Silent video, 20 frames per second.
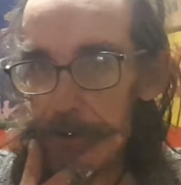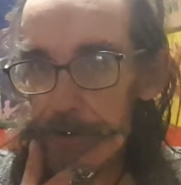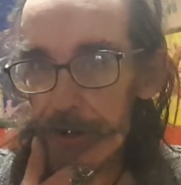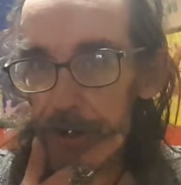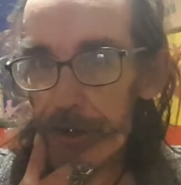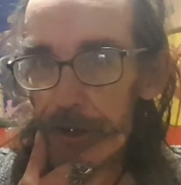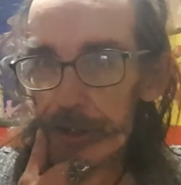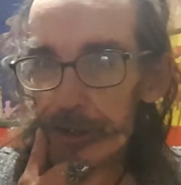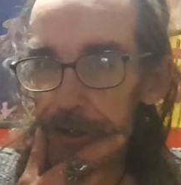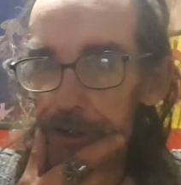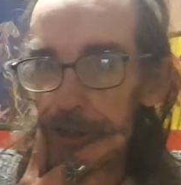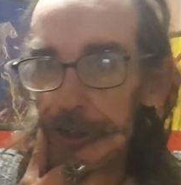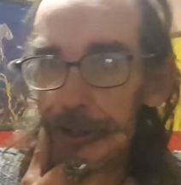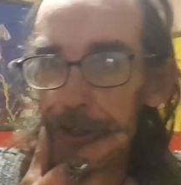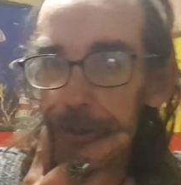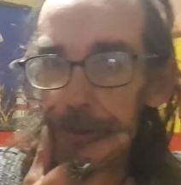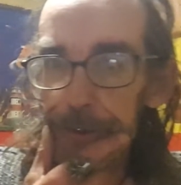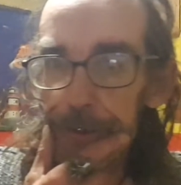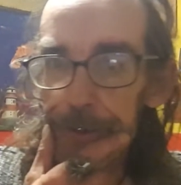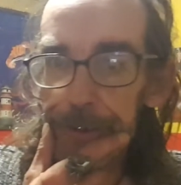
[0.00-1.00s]
couldn't you?
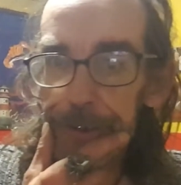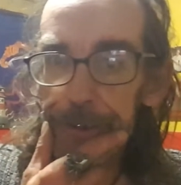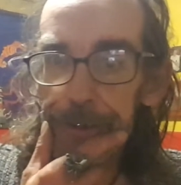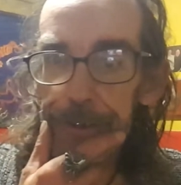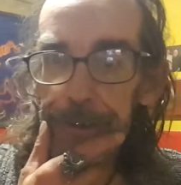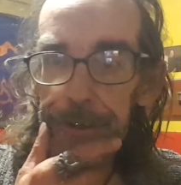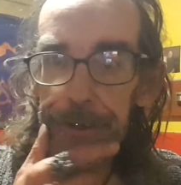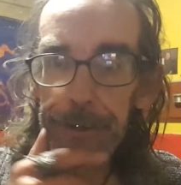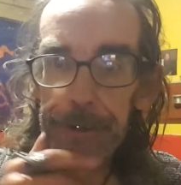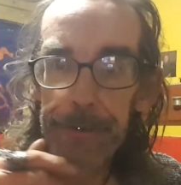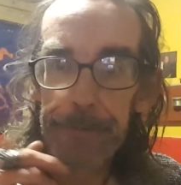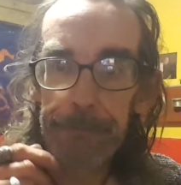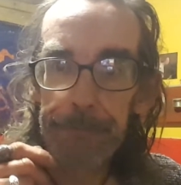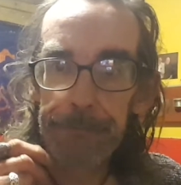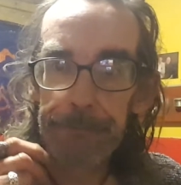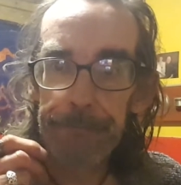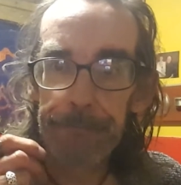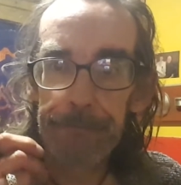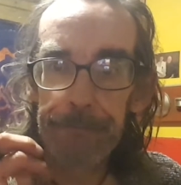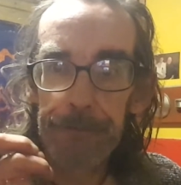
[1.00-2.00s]
Hmm?
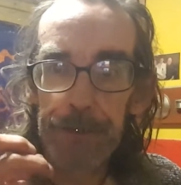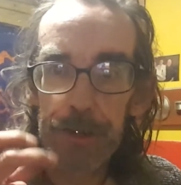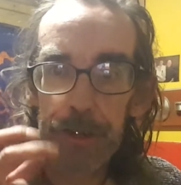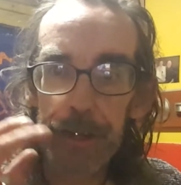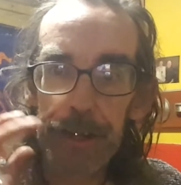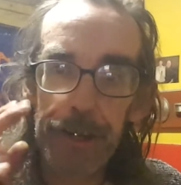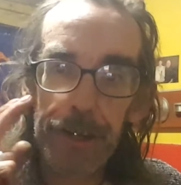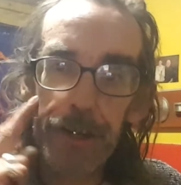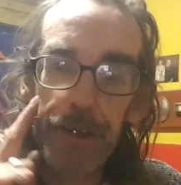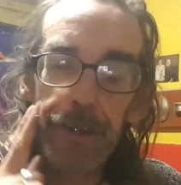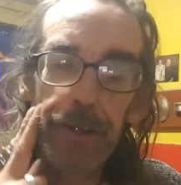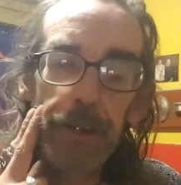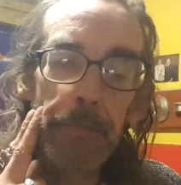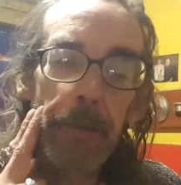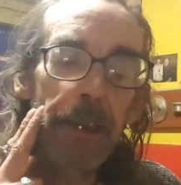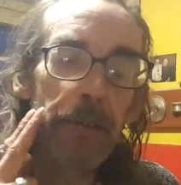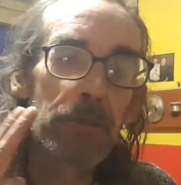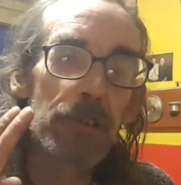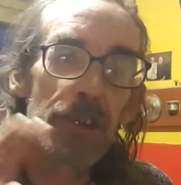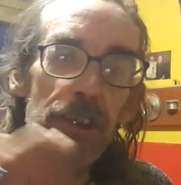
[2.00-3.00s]
You know, to make
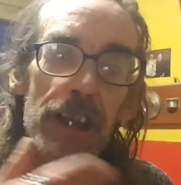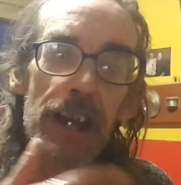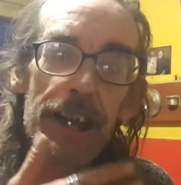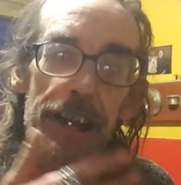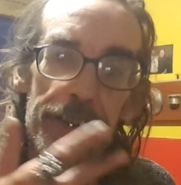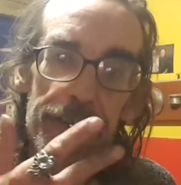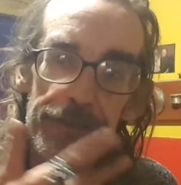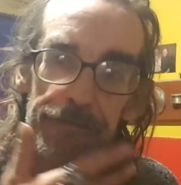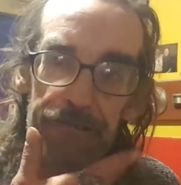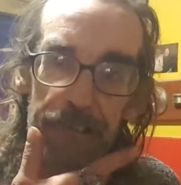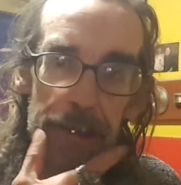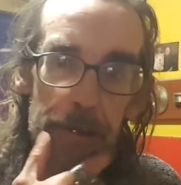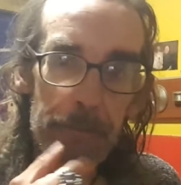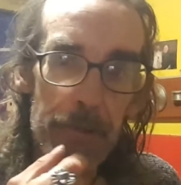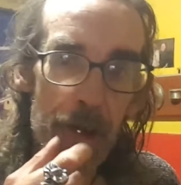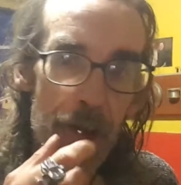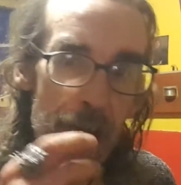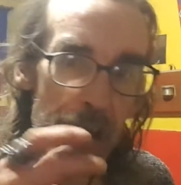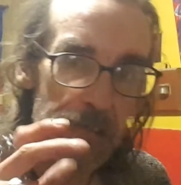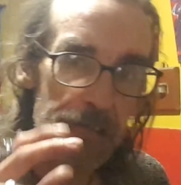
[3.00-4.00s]
him look like Freddie
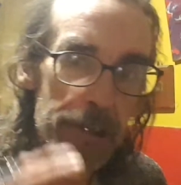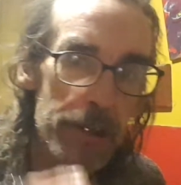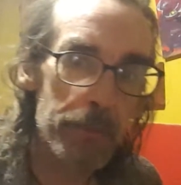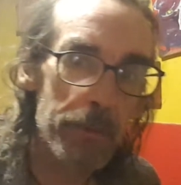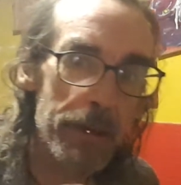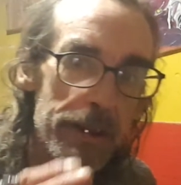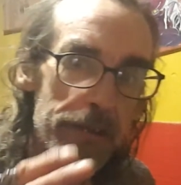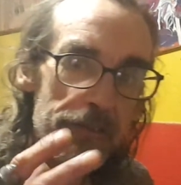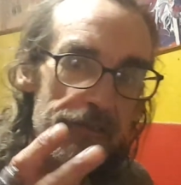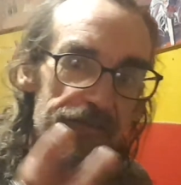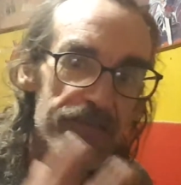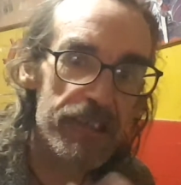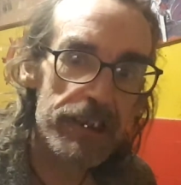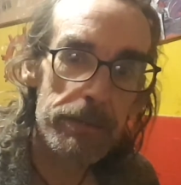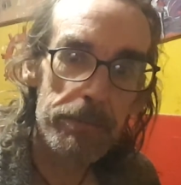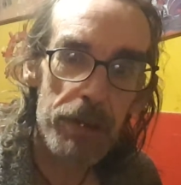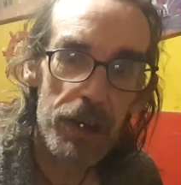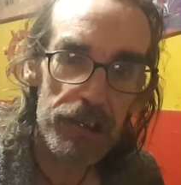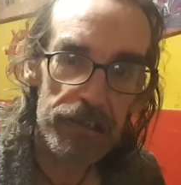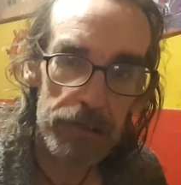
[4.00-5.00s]
Mercury when Freddie
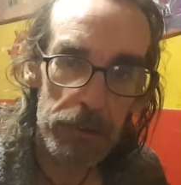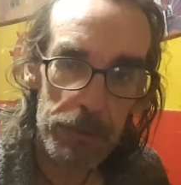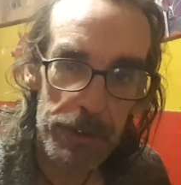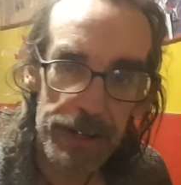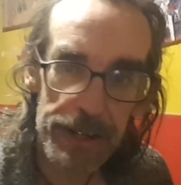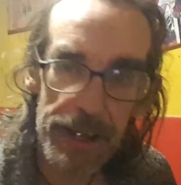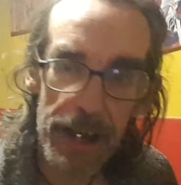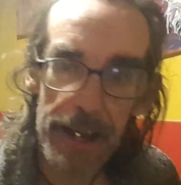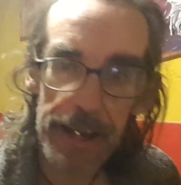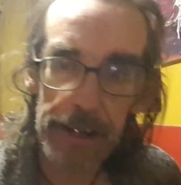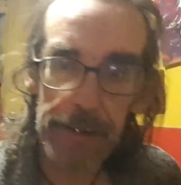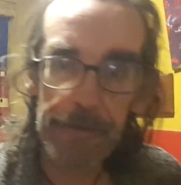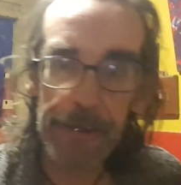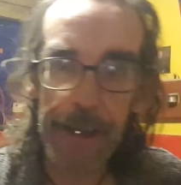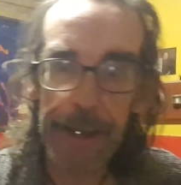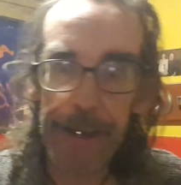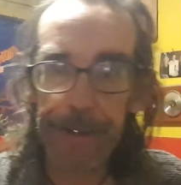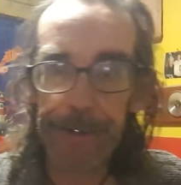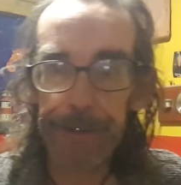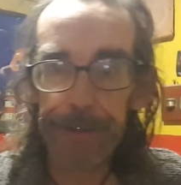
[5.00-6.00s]
Mercury was dying of
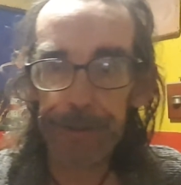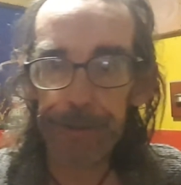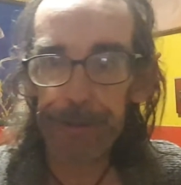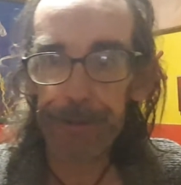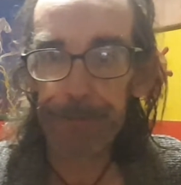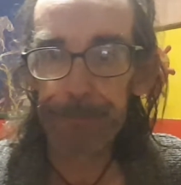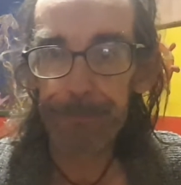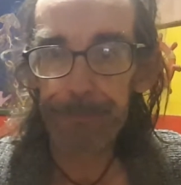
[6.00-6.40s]
AIDS.